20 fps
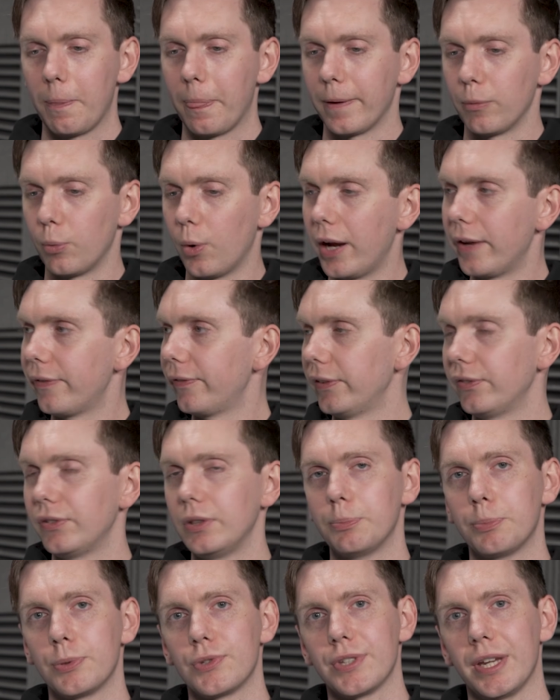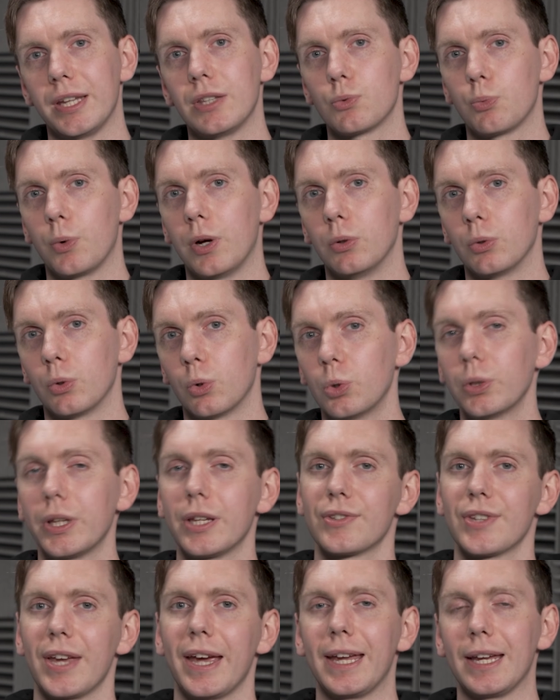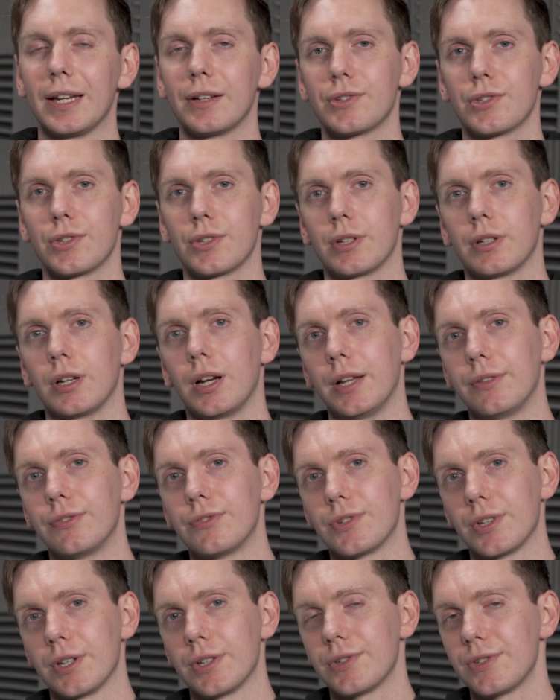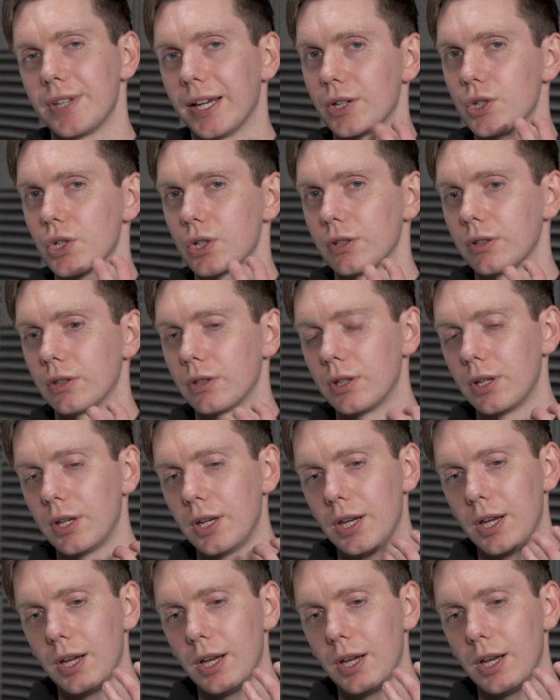Why 50%? Well, all it takes under Section